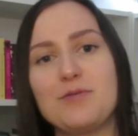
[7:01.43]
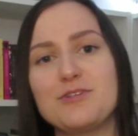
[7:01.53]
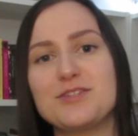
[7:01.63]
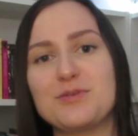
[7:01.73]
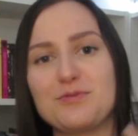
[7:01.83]

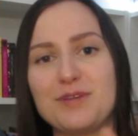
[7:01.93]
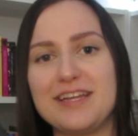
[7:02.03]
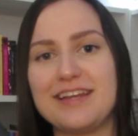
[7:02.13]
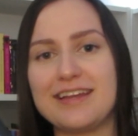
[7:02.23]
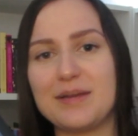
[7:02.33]
was
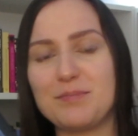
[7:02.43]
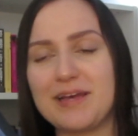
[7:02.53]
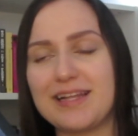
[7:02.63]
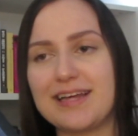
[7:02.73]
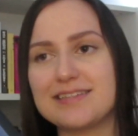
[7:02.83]
reading it in
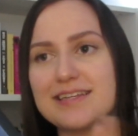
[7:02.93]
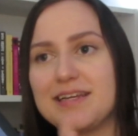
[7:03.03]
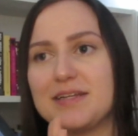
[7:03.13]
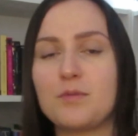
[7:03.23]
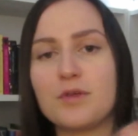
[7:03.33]
bed last night
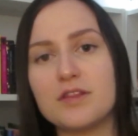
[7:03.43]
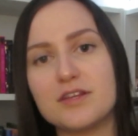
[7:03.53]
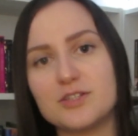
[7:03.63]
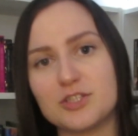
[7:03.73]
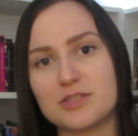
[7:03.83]
with
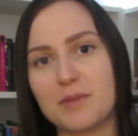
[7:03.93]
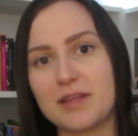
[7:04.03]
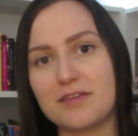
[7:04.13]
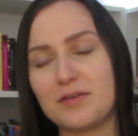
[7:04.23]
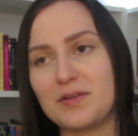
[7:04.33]
just my
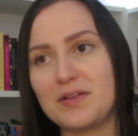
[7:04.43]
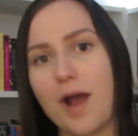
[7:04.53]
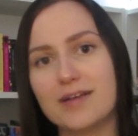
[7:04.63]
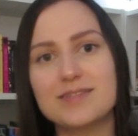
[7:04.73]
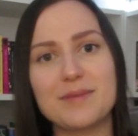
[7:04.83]
little
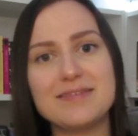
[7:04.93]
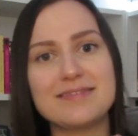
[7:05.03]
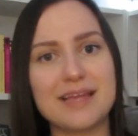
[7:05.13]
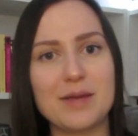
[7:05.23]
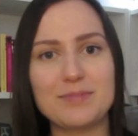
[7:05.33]
wax melt
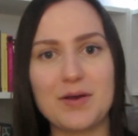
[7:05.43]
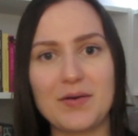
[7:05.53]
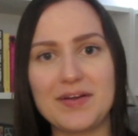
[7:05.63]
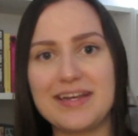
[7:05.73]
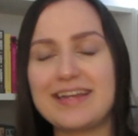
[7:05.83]
lamp
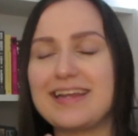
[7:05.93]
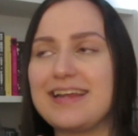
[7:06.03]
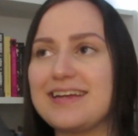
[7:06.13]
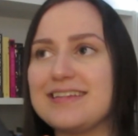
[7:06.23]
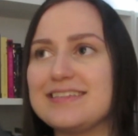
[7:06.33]
on,
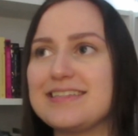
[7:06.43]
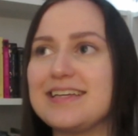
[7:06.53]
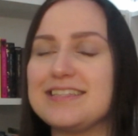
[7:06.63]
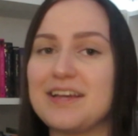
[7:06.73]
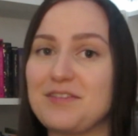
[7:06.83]
and
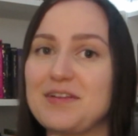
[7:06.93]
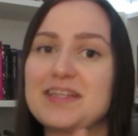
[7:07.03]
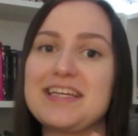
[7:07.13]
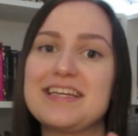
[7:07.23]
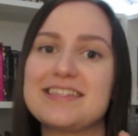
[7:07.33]
it
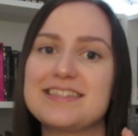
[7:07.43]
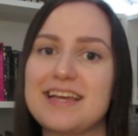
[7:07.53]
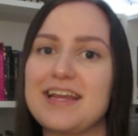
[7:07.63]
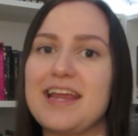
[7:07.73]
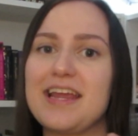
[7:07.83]
definitely
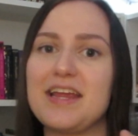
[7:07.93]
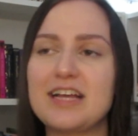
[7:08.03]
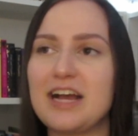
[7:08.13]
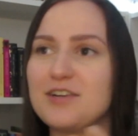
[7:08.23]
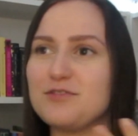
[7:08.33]
set a
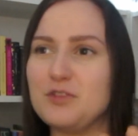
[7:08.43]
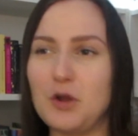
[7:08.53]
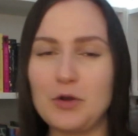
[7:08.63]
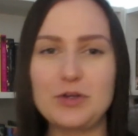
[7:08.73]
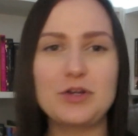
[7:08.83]
kind of
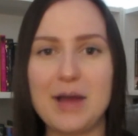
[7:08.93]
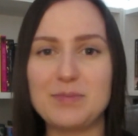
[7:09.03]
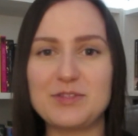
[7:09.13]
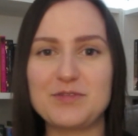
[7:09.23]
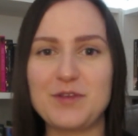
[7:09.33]
dark
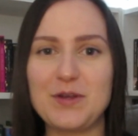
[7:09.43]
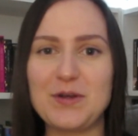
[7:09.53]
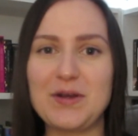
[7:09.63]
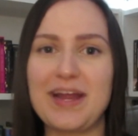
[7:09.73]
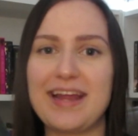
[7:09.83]

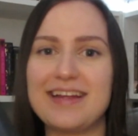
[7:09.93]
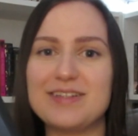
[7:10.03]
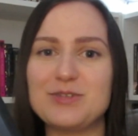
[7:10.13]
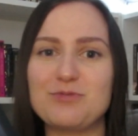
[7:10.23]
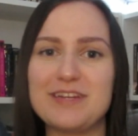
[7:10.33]
atmosphere,
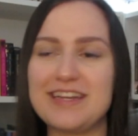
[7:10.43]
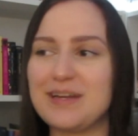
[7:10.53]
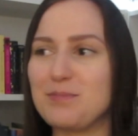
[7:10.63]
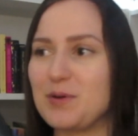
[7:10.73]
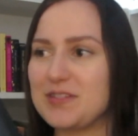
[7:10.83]
and
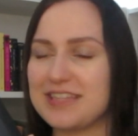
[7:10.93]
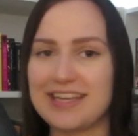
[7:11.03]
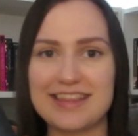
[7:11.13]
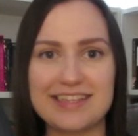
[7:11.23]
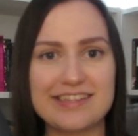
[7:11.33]
reading books
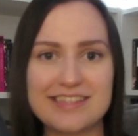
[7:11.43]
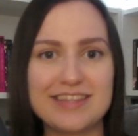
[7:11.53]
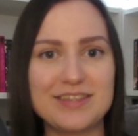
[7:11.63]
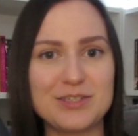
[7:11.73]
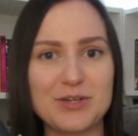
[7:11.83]
like this
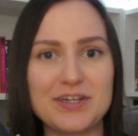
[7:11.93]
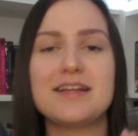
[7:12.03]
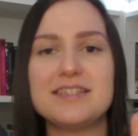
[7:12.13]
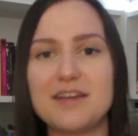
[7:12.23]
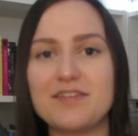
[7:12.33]
in the dark
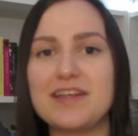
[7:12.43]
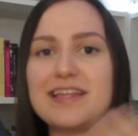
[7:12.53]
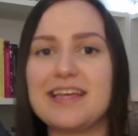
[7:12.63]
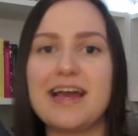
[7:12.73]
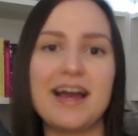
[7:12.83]

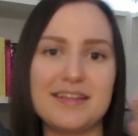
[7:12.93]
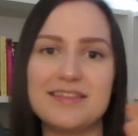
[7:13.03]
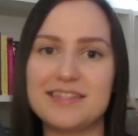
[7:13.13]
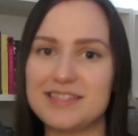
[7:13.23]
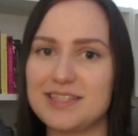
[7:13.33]
definitely heighten
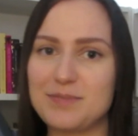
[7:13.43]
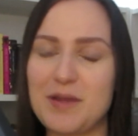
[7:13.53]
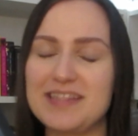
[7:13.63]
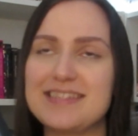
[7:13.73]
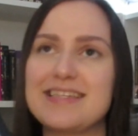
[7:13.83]
the
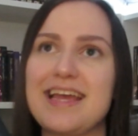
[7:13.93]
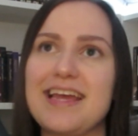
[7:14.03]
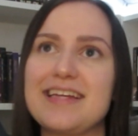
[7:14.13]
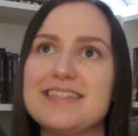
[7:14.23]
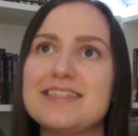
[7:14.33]
suspense
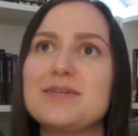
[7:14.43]
and